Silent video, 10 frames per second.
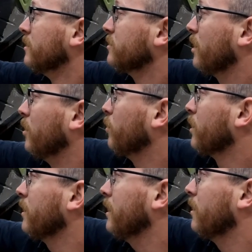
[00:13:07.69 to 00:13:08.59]
So we're
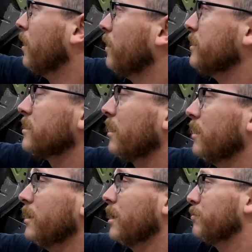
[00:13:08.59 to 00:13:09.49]
gonna get all this
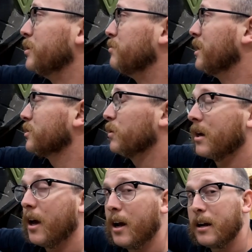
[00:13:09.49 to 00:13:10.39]
cleaned up as best we
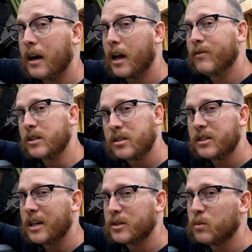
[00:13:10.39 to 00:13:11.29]
can and kind of
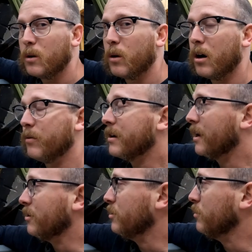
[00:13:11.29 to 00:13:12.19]
assess what, what all we
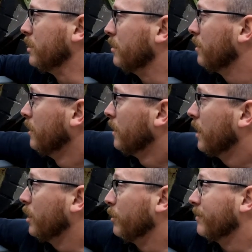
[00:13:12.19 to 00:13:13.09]
gotta do here.
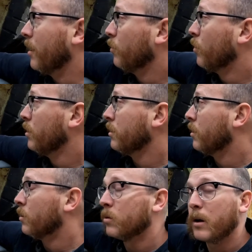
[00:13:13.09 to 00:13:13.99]
I know we've got one
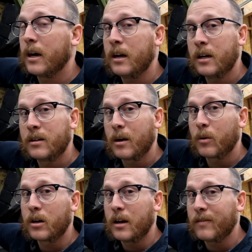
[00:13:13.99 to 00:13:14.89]
hole right here that
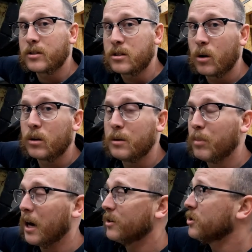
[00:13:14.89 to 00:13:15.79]
we're gonna have to totally
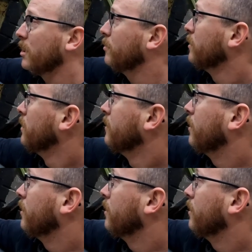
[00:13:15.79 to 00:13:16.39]
patch up.